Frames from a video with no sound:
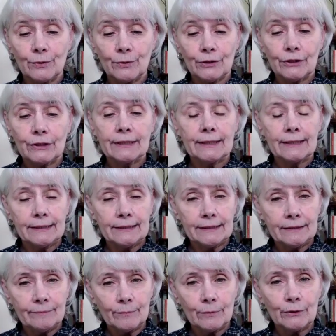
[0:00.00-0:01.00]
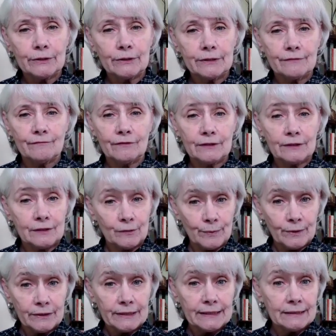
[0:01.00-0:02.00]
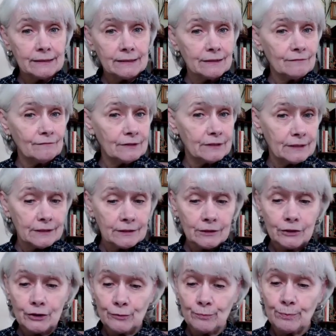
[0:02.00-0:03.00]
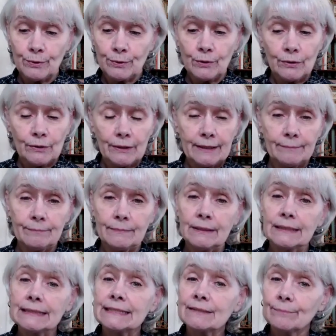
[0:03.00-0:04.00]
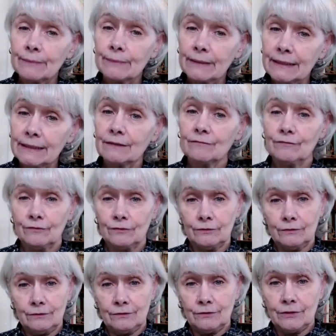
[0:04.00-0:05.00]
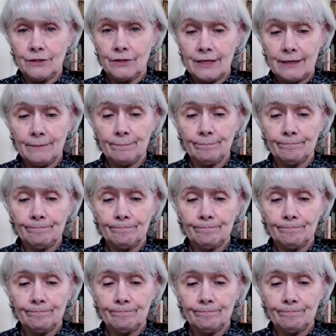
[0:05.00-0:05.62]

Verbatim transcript: work and the immersive experience of a signature program is meaningful to them.